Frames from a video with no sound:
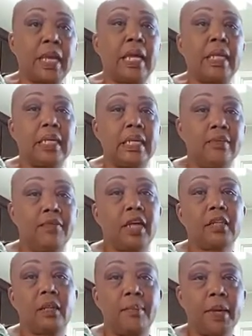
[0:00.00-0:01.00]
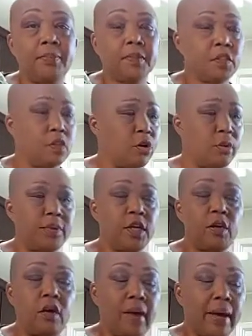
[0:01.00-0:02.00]
leave out the maple syrup. You
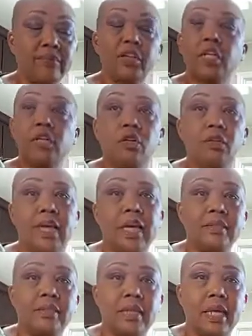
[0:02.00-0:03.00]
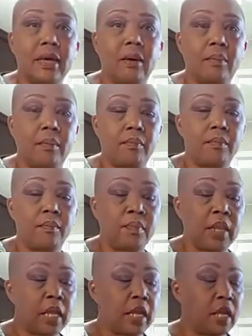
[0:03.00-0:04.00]
don't have to do that step.
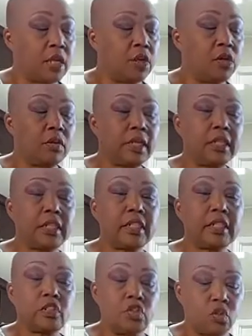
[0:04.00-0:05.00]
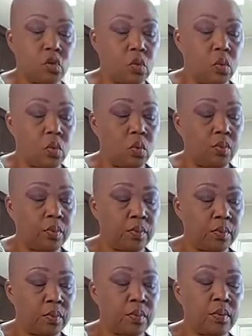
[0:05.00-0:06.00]
You can just do
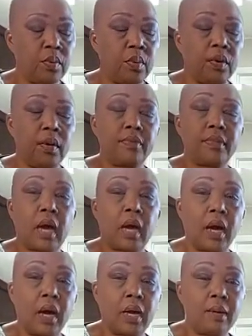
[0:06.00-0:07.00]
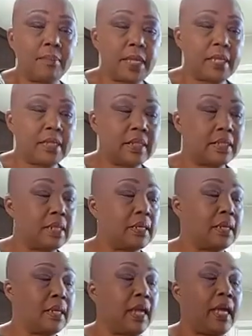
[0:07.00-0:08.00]
the almonds,
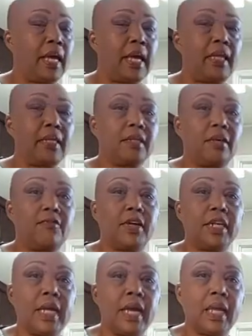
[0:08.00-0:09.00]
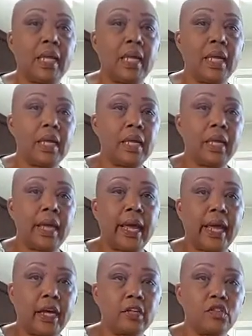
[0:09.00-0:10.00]
the vanilla
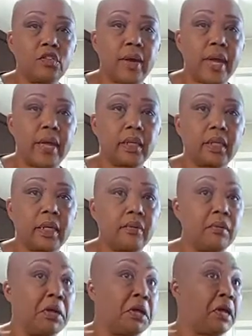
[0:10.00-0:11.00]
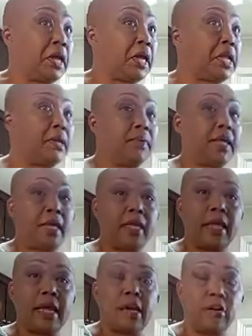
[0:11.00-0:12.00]
extract.
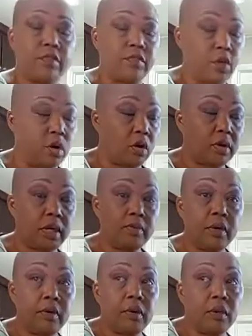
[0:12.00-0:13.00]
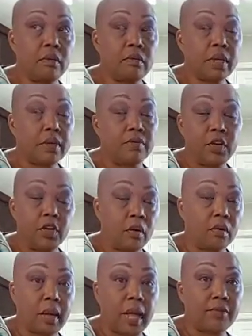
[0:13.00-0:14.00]
Now you don't even, if you
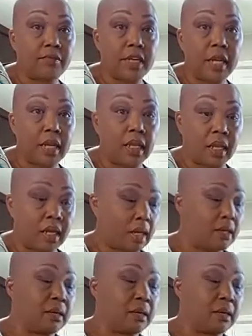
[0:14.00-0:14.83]
don't like vanilla,